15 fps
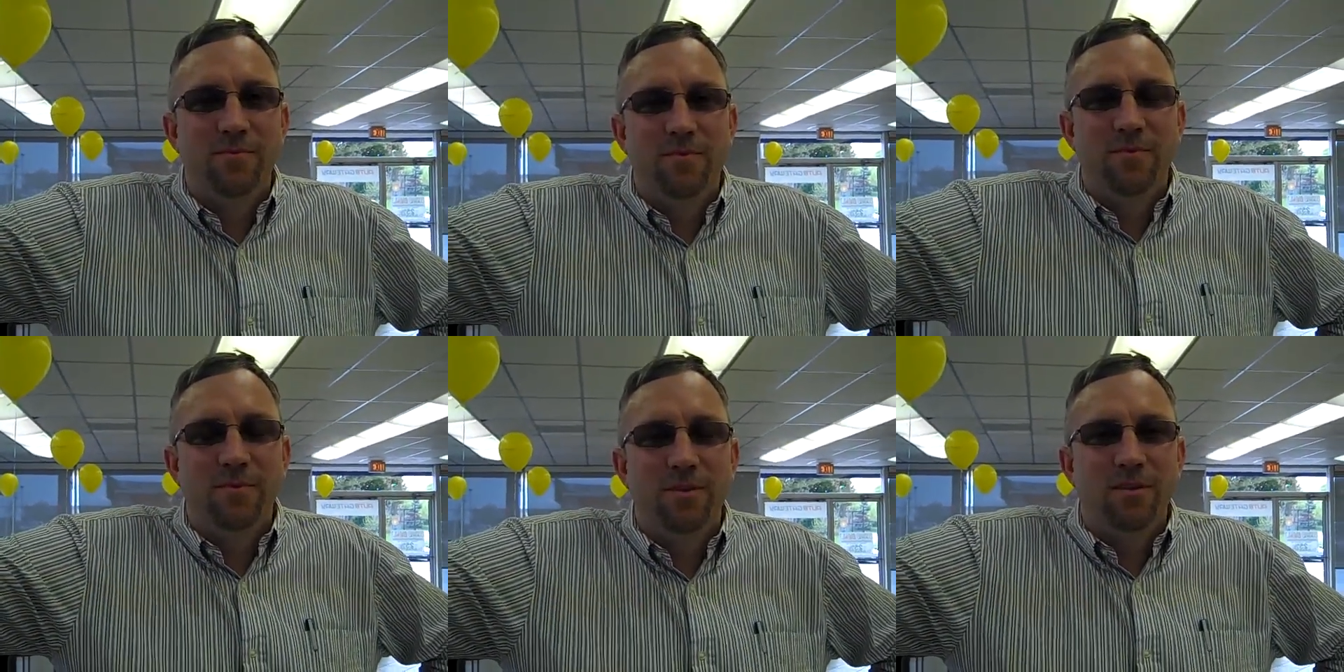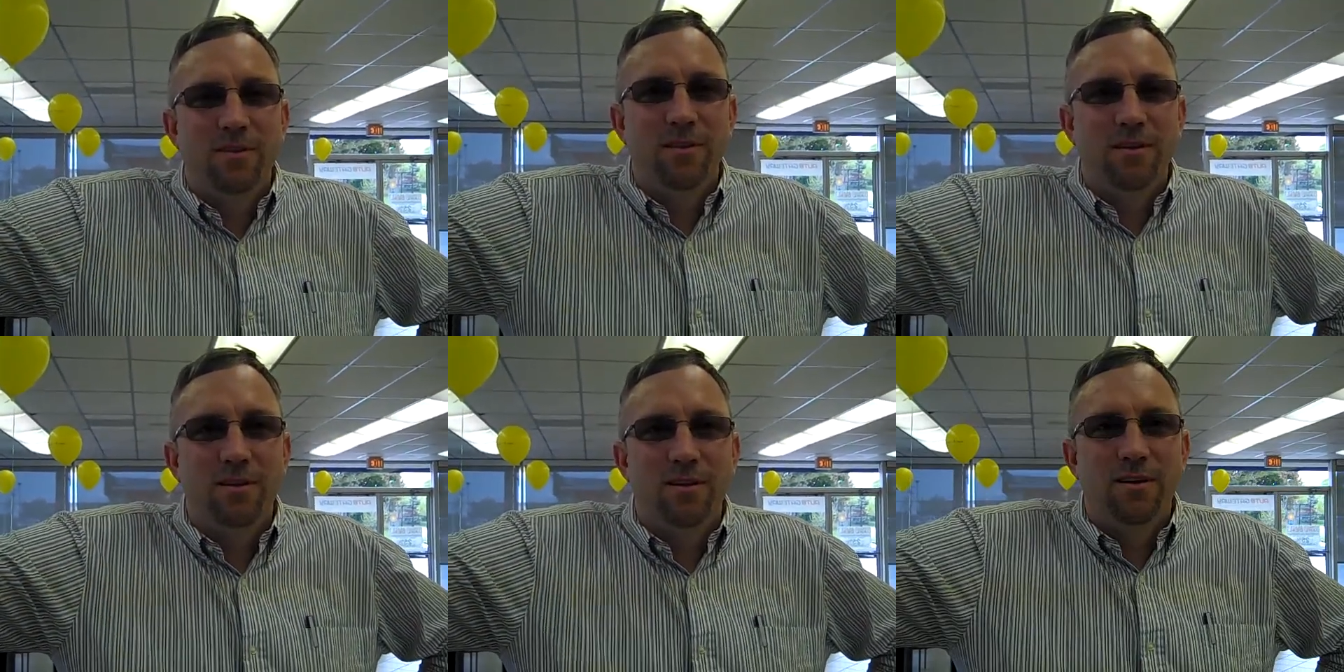Dahl
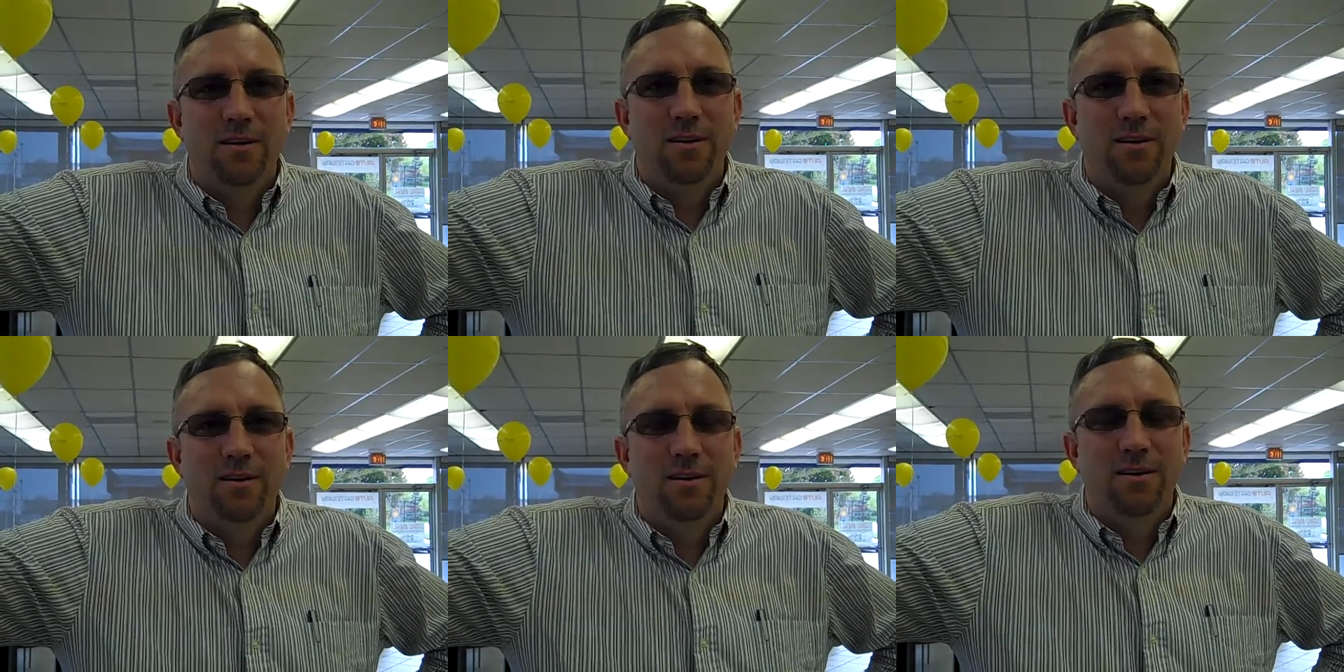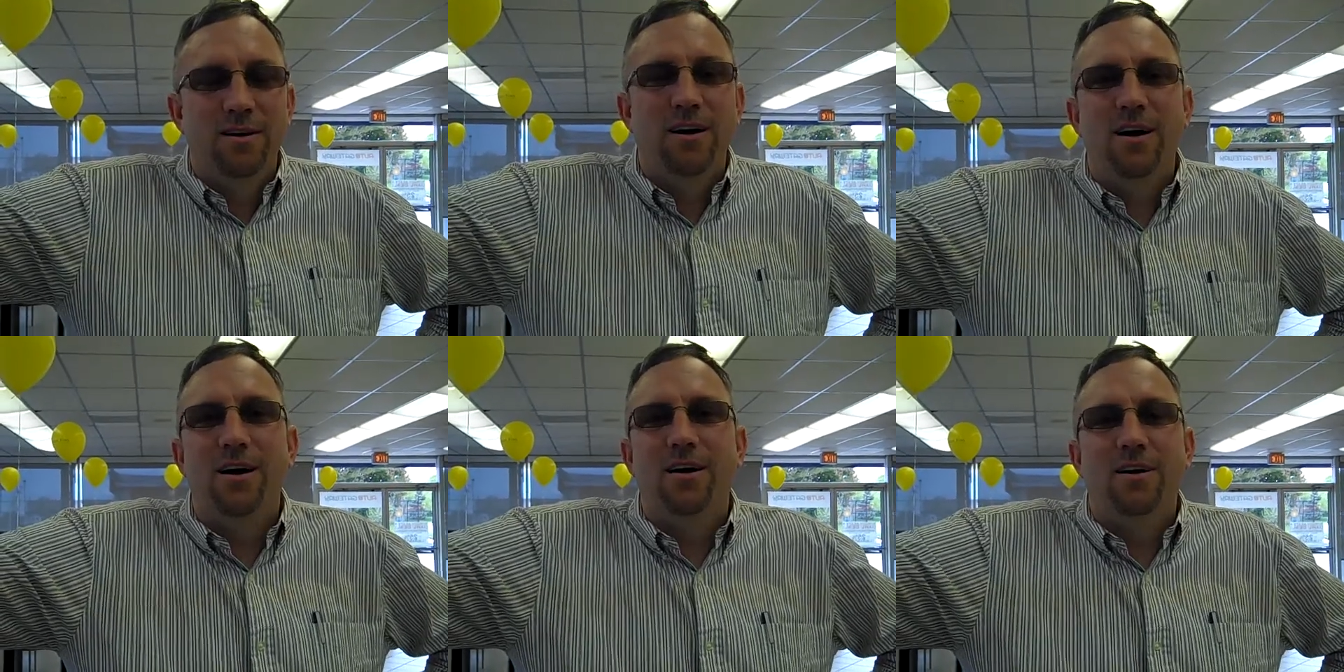Ford today?
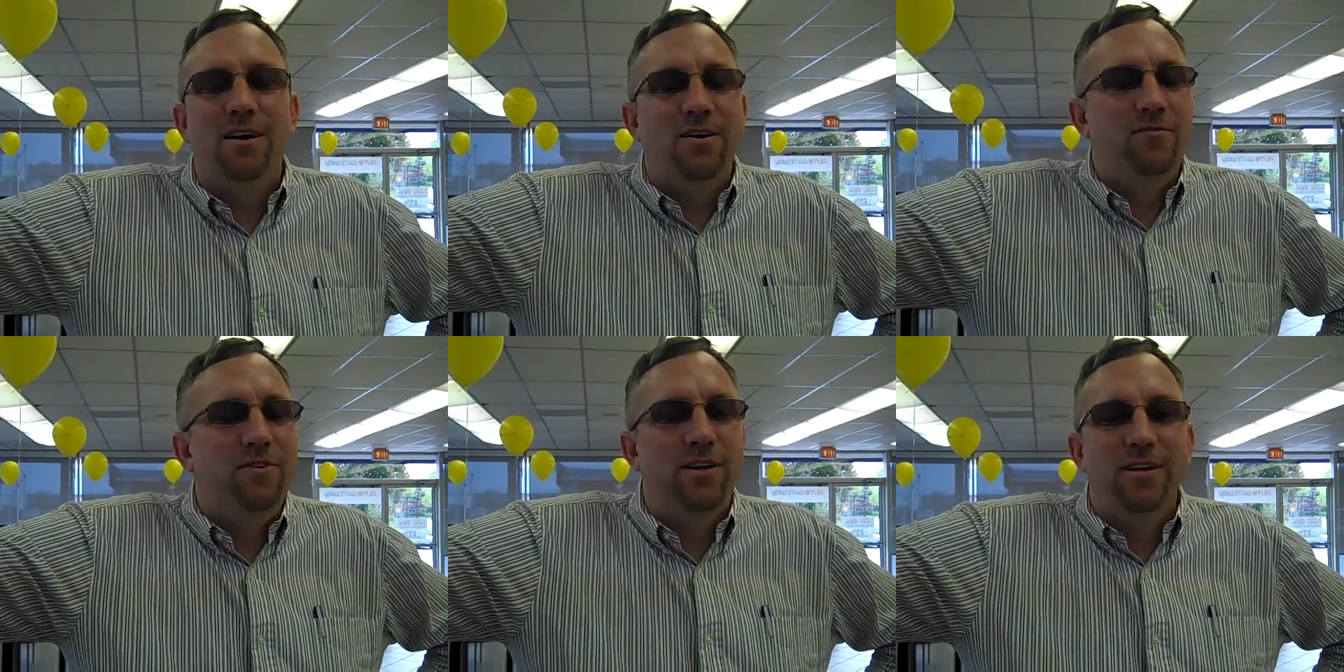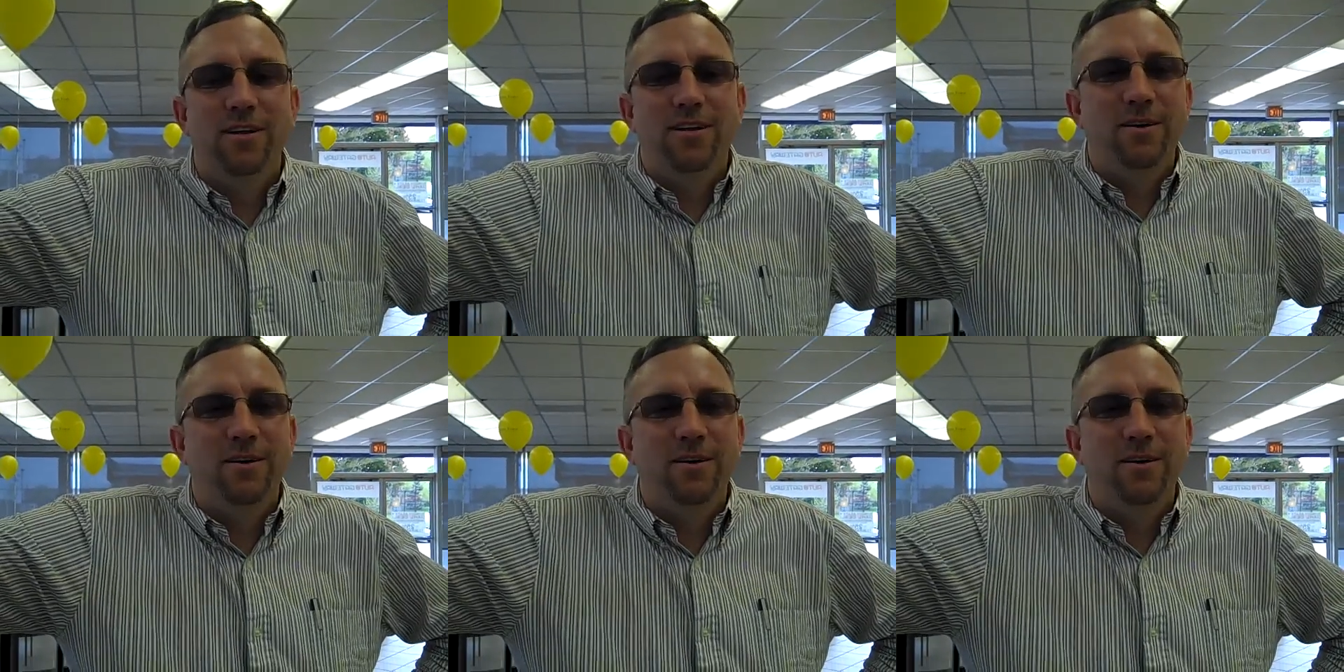I loved it.